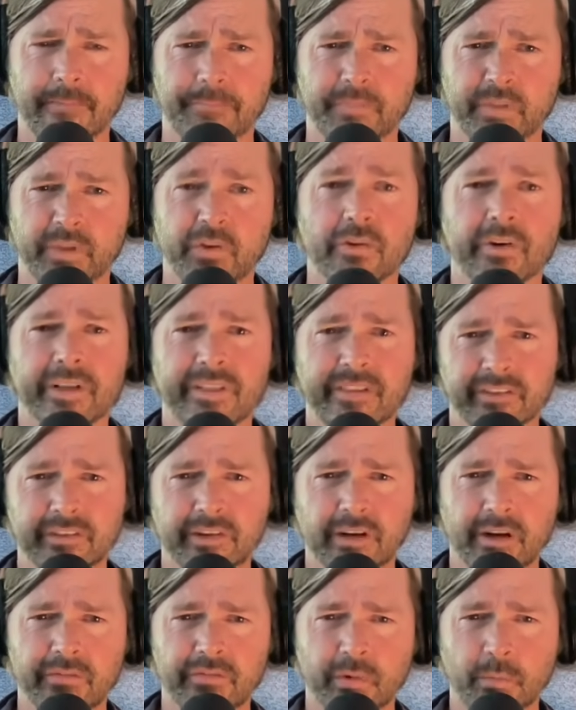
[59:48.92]
You're in this
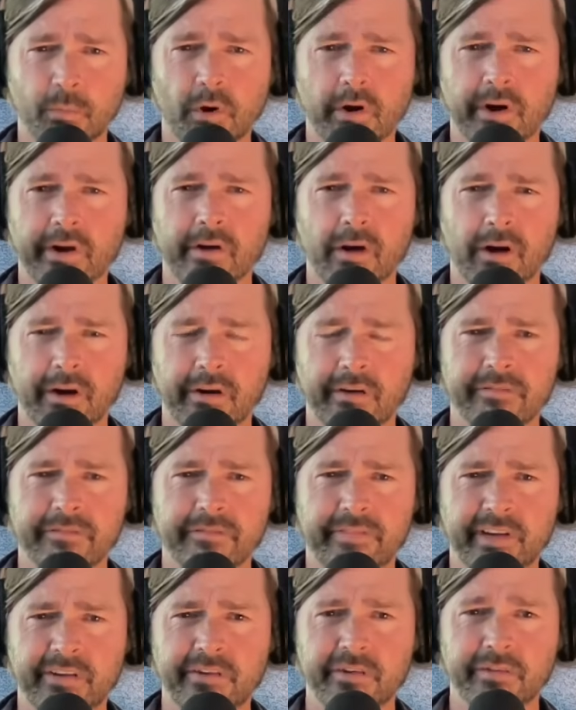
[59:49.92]
country working hard to
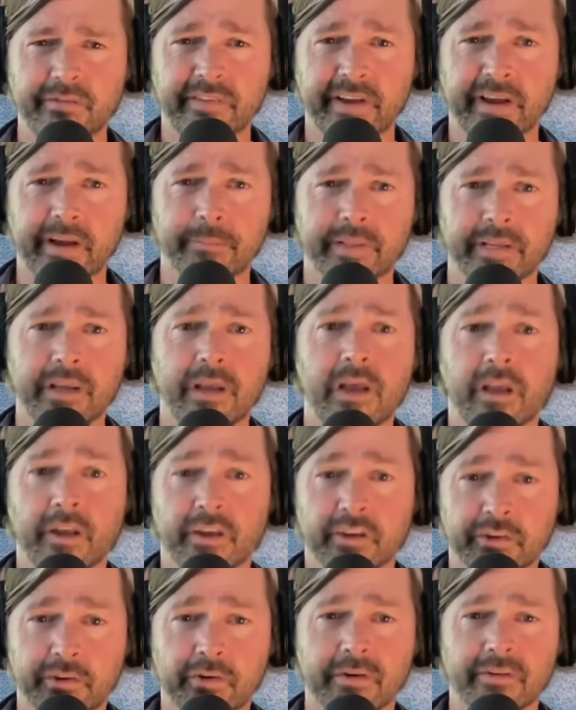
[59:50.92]
feed your family.
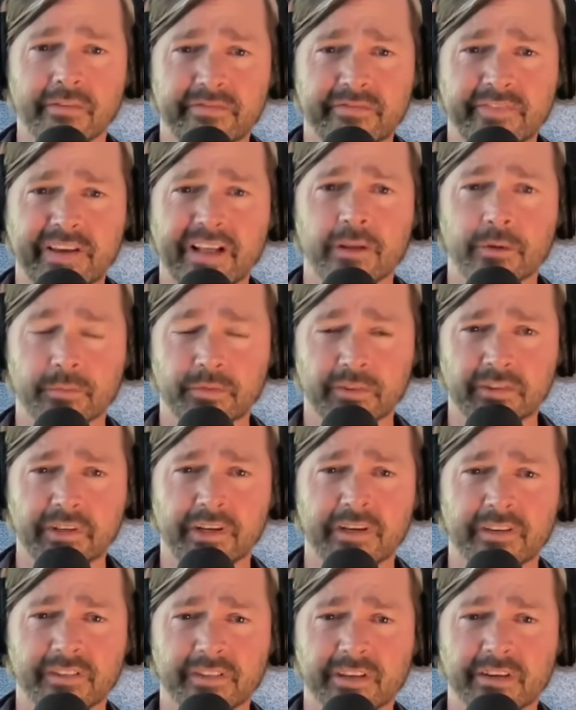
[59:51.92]
You're a fellow
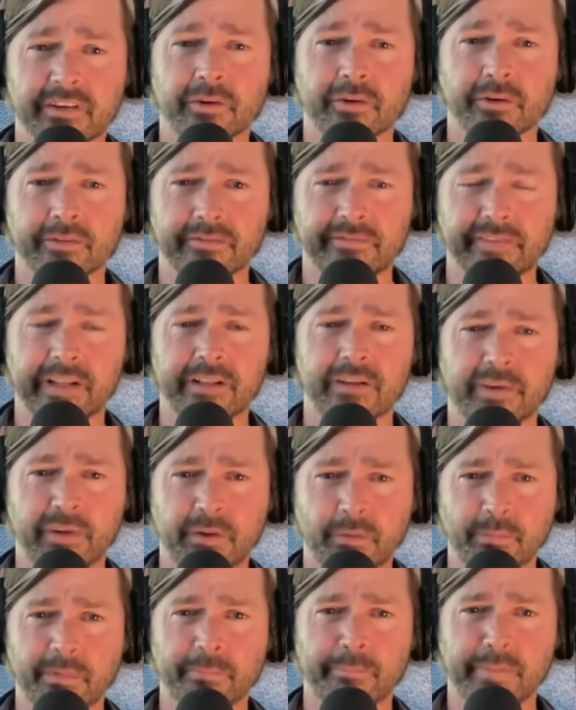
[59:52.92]
citizen. You're a fellow
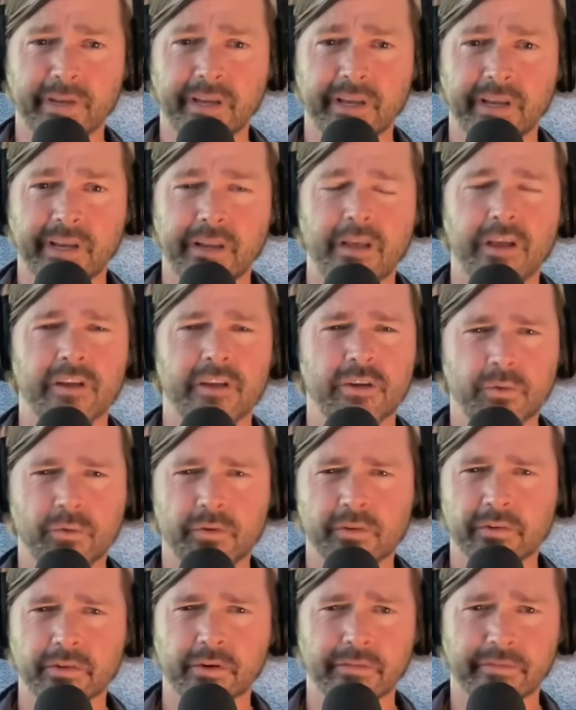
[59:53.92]
human being. You
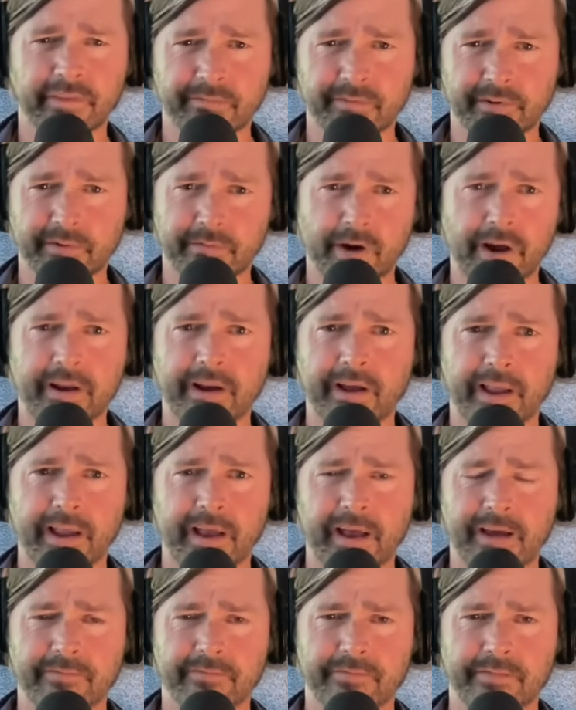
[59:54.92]
deserve every right I
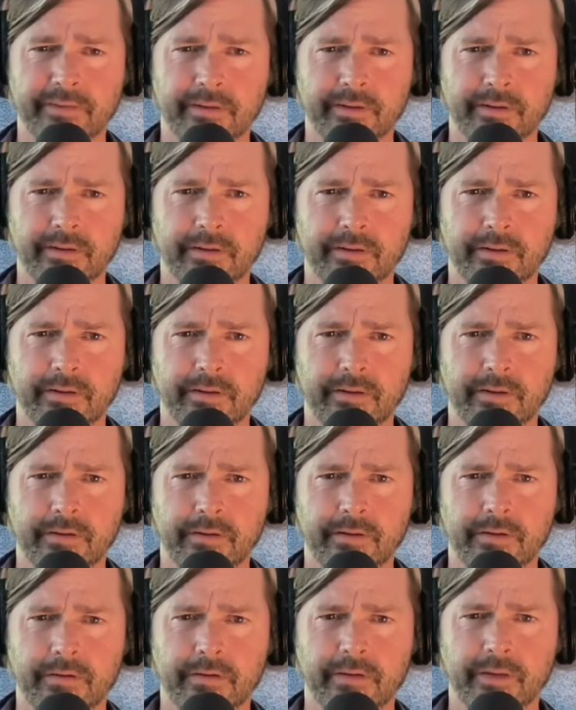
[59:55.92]
have.
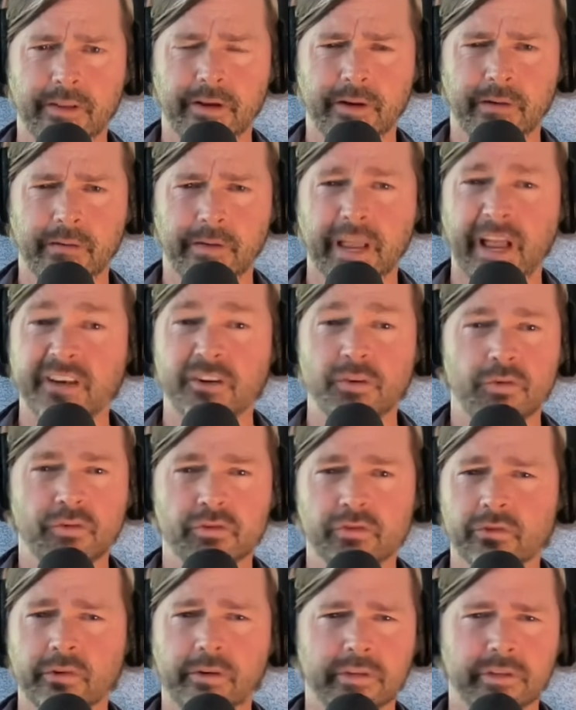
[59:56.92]
And you
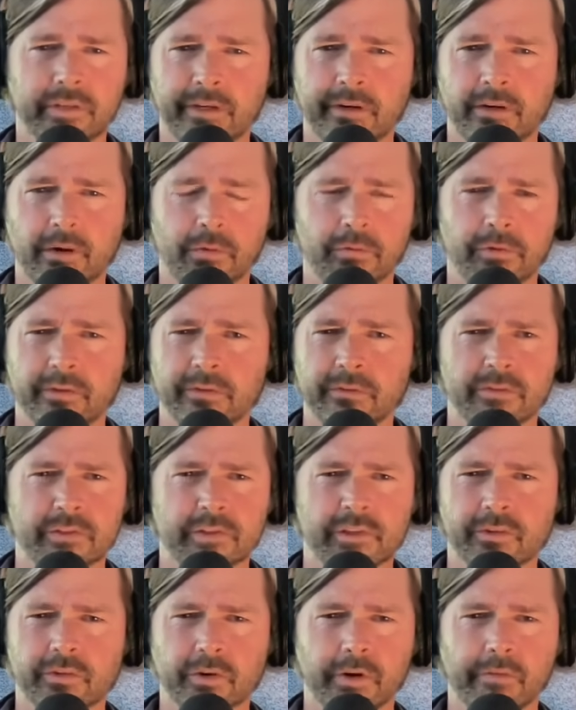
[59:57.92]
certainly don't
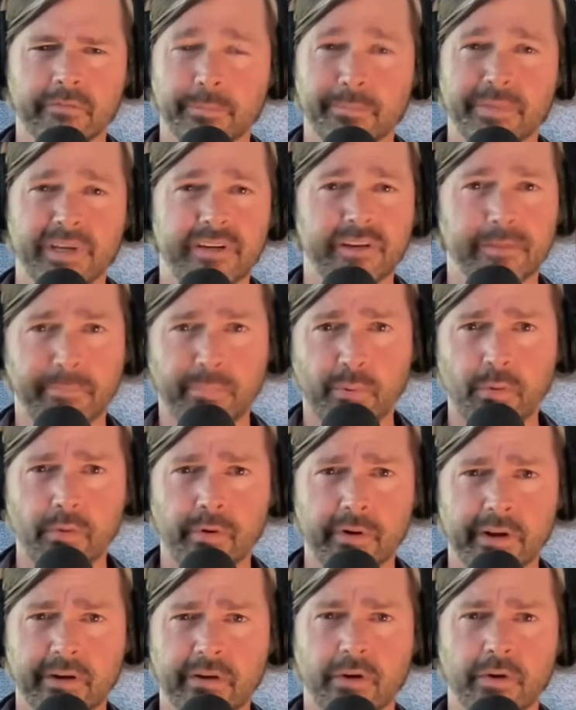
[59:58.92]
deserve to be
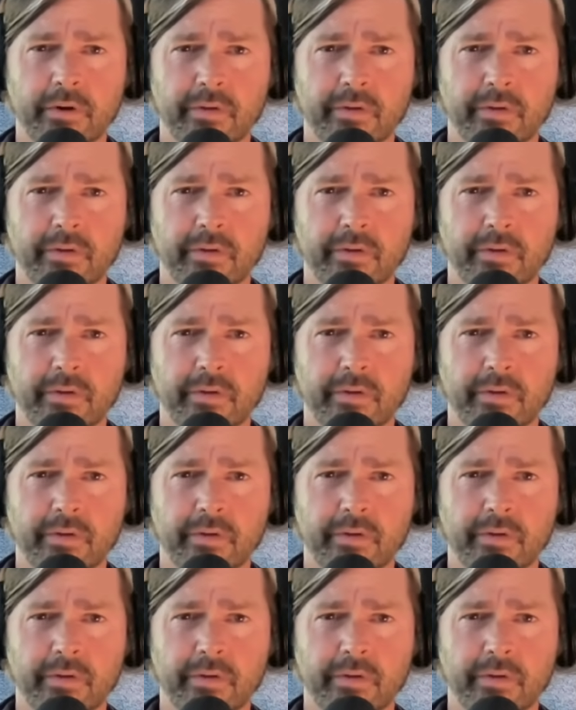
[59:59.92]
deported or